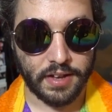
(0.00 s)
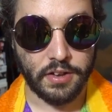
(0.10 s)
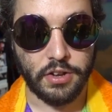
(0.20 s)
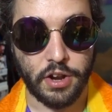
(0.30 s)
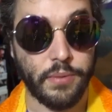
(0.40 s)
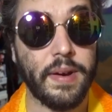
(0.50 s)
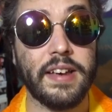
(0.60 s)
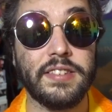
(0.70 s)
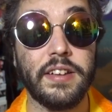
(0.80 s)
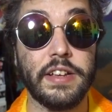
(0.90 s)
you know,
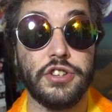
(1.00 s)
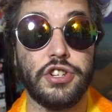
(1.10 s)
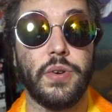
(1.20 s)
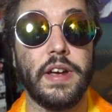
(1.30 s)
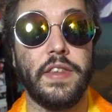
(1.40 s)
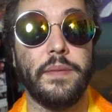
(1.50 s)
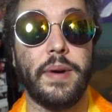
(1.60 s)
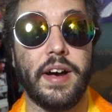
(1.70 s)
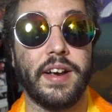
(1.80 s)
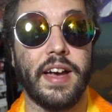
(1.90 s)
I still enjoyed the
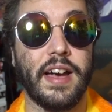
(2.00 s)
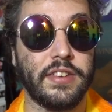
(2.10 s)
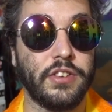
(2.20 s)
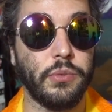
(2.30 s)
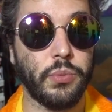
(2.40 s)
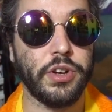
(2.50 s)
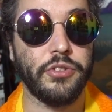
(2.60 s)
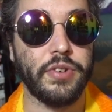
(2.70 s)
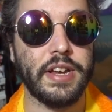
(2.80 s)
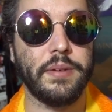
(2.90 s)
manga. I still would
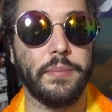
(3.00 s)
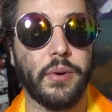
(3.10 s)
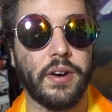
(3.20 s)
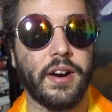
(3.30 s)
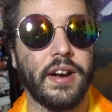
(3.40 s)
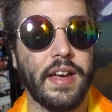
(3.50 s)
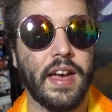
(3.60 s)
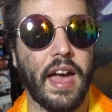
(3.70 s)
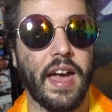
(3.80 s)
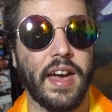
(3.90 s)
read more.
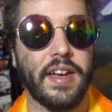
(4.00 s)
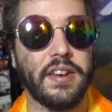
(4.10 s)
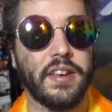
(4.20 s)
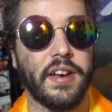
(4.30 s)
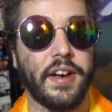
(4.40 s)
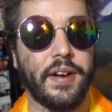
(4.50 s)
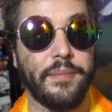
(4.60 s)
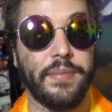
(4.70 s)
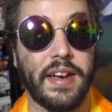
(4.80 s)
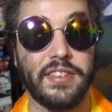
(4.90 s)
And
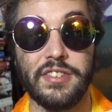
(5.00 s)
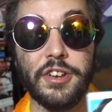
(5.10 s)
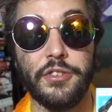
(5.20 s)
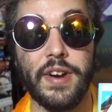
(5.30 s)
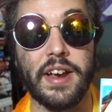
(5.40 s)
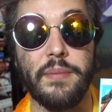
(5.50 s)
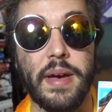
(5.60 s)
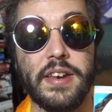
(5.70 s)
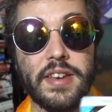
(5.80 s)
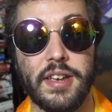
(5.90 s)
um, I still
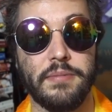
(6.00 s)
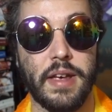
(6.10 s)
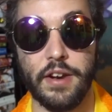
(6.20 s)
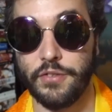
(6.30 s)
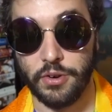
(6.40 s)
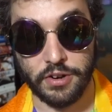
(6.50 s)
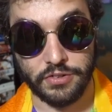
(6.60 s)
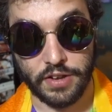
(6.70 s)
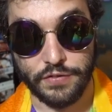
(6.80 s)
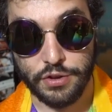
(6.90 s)
recommend it. And of
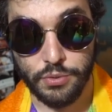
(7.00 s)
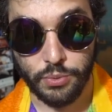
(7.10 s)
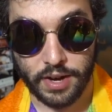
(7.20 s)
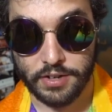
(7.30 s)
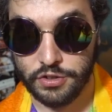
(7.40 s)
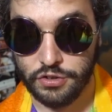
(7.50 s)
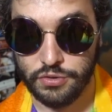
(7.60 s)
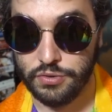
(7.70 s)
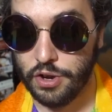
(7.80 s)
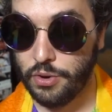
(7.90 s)
course, if you want
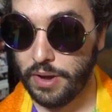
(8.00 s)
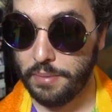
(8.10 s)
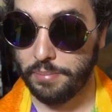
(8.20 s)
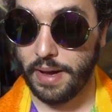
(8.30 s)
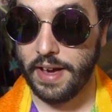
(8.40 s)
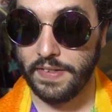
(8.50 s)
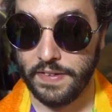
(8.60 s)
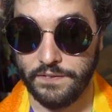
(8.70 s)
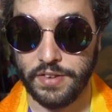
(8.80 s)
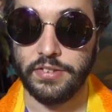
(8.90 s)
to go and buy
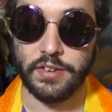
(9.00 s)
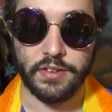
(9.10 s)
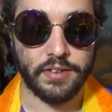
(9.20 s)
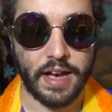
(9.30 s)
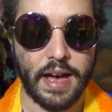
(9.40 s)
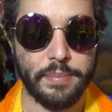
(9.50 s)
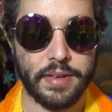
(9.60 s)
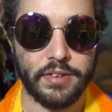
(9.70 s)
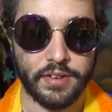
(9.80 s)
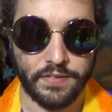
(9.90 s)
the physical
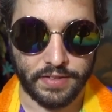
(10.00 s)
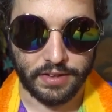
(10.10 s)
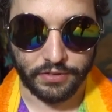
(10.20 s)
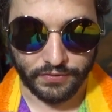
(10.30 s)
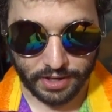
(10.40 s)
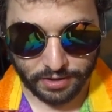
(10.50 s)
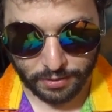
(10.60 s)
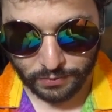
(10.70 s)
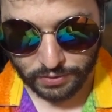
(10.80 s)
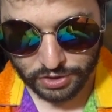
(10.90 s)
copies of these
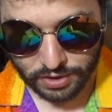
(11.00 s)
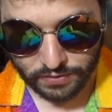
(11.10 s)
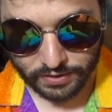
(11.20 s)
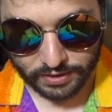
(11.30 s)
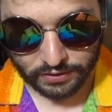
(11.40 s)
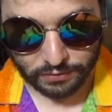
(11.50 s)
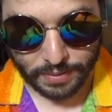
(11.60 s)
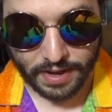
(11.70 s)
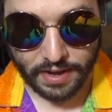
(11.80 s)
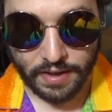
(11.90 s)
volumes, which are released
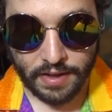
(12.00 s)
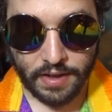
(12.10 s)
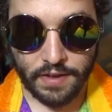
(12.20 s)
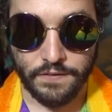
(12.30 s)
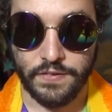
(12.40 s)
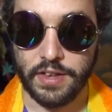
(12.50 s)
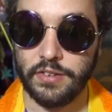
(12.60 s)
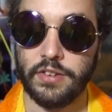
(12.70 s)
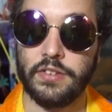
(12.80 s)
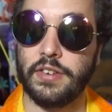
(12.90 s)
by
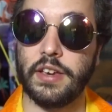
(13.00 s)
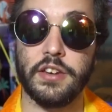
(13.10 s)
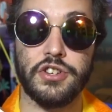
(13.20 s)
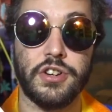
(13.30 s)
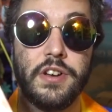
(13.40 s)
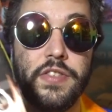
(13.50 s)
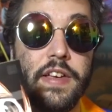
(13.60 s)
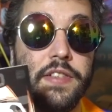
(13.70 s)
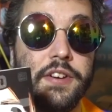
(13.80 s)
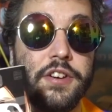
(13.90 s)
Viz Signature,
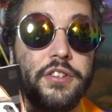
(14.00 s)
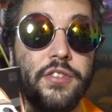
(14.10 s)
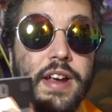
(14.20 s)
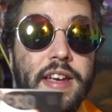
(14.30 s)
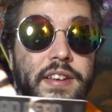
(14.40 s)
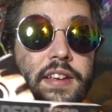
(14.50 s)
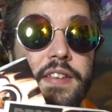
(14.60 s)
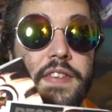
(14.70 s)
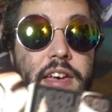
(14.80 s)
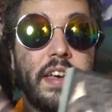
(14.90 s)
they look great.
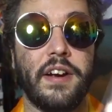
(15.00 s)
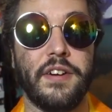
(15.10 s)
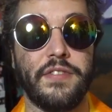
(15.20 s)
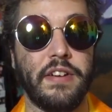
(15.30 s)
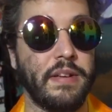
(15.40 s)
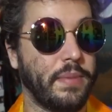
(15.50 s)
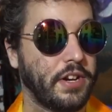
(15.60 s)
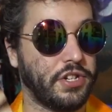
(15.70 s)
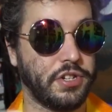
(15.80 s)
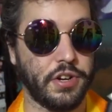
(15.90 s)
They are very
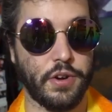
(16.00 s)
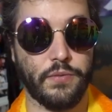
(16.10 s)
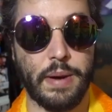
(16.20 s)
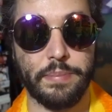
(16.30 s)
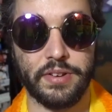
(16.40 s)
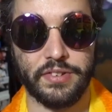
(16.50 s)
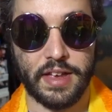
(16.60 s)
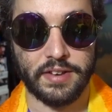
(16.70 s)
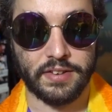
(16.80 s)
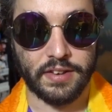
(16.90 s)
much, you know,
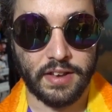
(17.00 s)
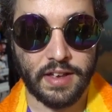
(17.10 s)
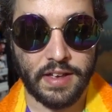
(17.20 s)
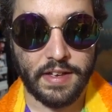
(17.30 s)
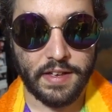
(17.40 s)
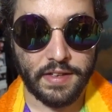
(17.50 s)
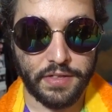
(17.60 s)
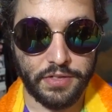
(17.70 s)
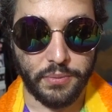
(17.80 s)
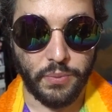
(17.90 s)
represent
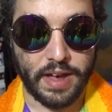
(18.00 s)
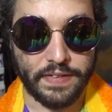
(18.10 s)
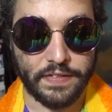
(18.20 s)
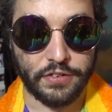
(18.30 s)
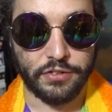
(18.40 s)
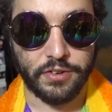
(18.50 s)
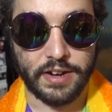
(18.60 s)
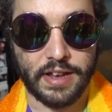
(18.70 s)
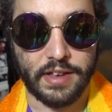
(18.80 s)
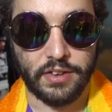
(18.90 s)
the way that the
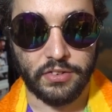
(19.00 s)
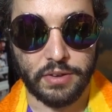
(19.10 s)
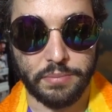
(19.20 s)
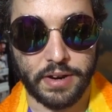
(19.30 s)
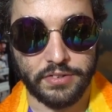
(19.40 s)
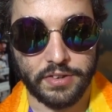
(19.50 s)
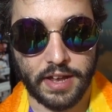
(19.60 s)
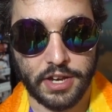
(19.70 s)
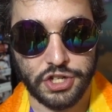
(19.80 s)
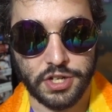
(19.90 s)
story is in
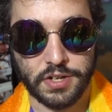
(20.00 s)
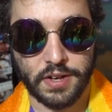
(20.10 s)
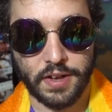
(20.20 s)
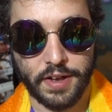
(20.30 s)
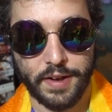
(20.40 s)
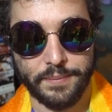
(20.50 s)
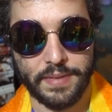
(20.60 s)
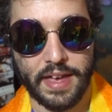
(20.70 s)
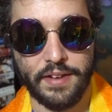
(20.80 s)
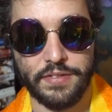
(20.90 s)
presentation. Um,
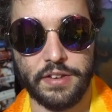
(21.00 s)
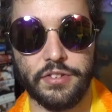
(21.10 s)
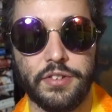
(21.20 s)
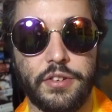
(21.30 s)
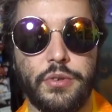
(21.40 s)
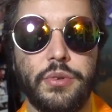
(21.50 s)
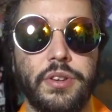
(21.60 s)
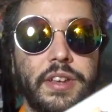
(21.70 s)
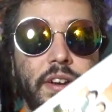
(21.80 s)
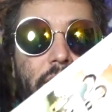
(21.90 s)
they have these
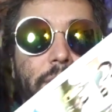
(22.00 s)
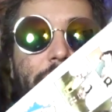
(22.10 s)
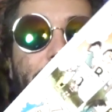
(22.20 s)
cool little